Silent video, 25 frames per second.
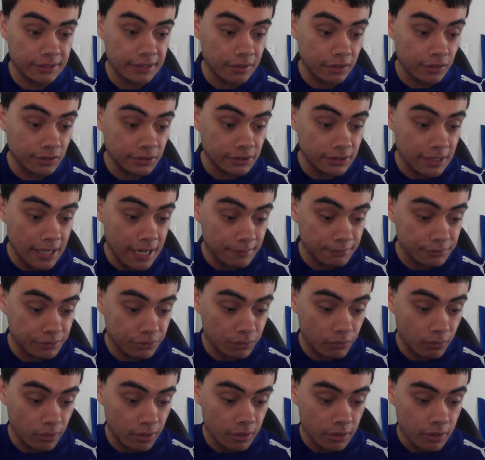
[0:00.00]
seen those names
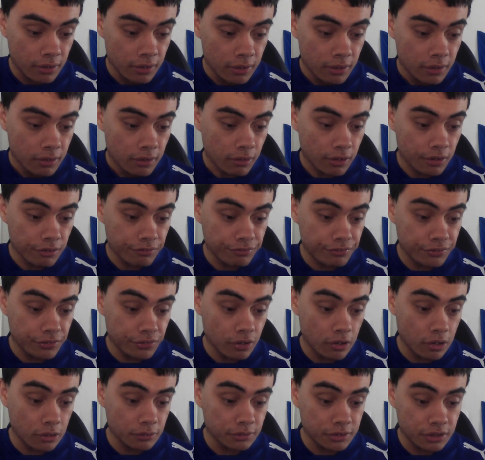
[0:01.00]
quite got a
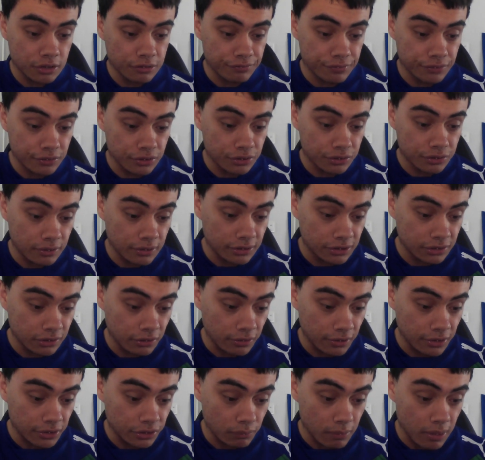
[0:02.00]
few times on the first grade
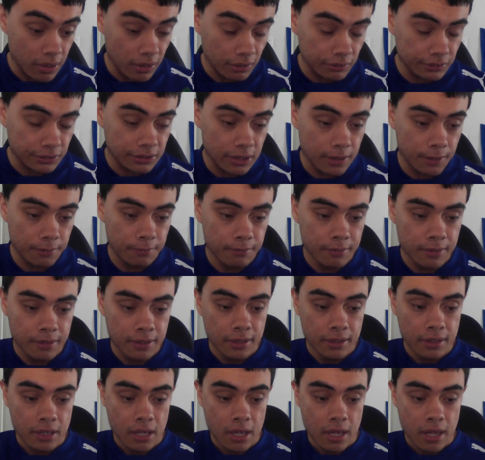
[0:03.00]
side as well. So,
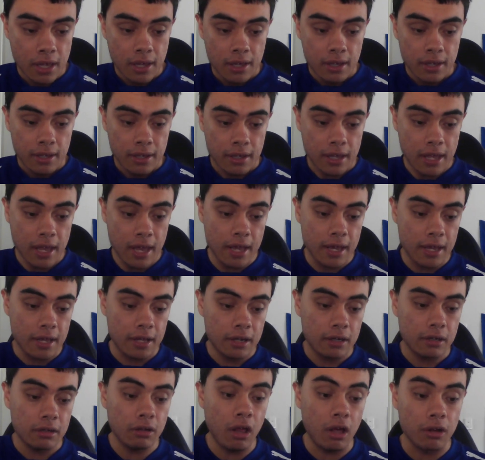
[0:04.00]

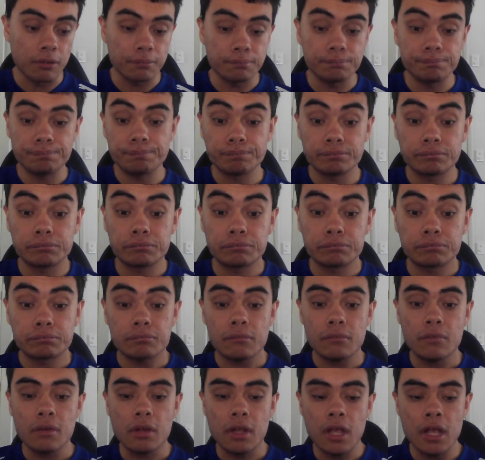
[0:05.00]
yeah, look,
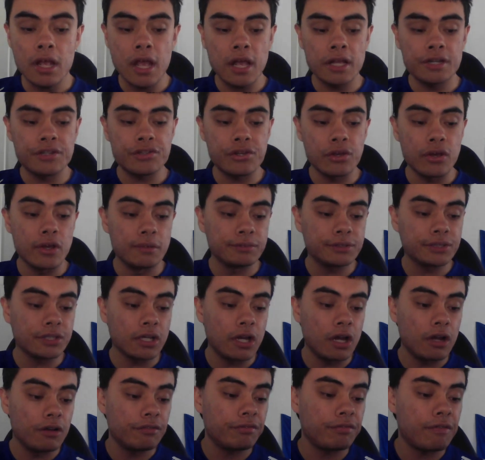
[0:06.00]
in terms
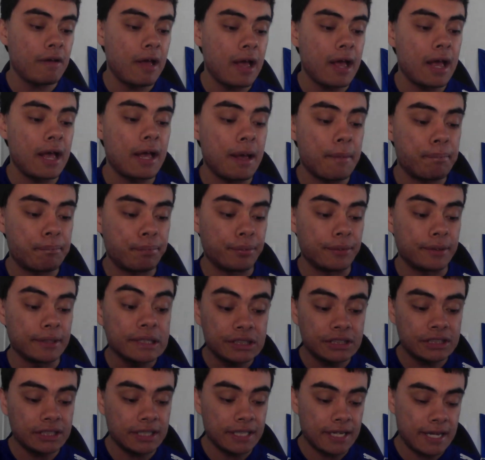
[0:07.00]
of uh, a
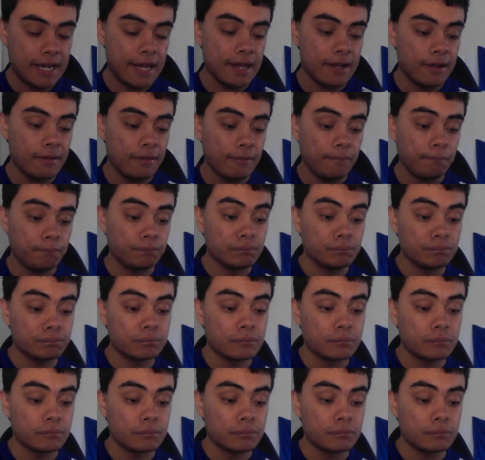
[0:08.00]
prediction here,